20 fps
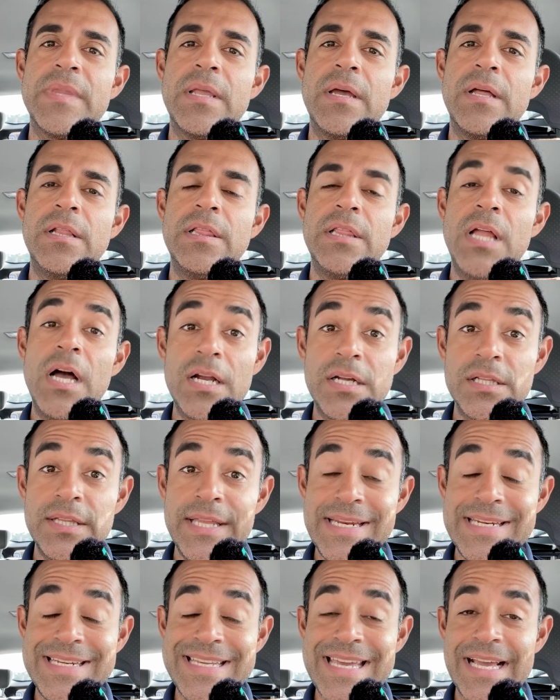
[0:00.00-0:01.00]
luckily,
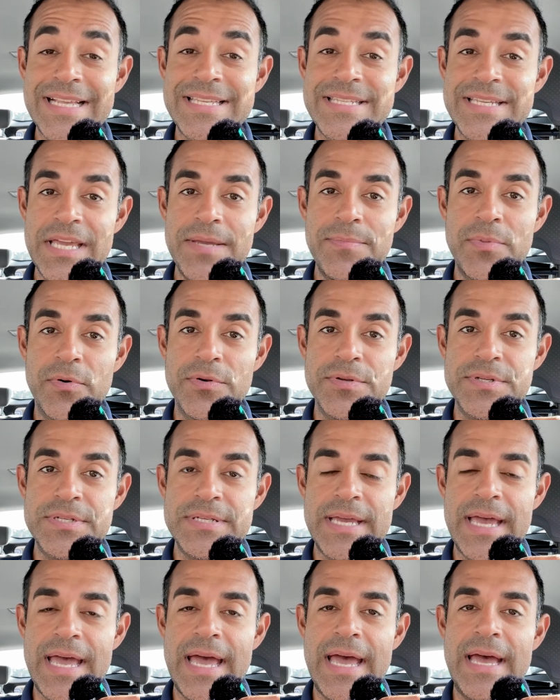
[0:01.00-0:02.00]
DX Sabers
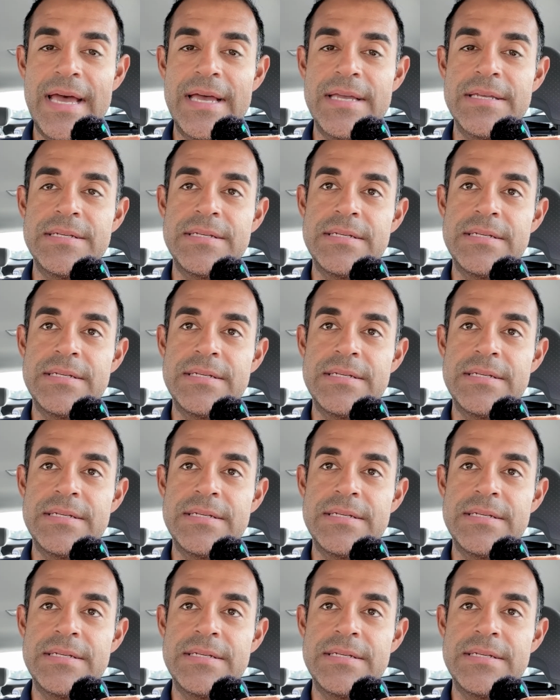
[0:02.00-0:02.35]
has